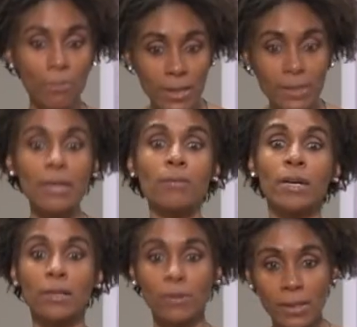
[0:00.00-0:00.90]
breaks that
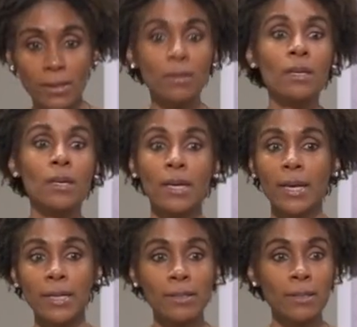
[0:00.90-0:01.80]
record. And
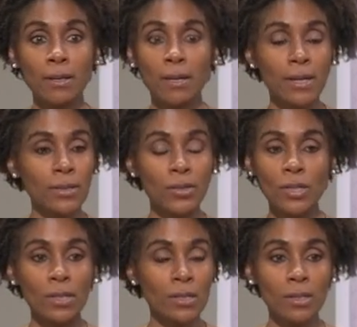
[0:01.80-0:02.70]
and uh, and
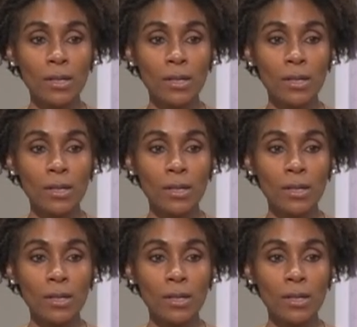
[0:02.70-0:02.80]
she's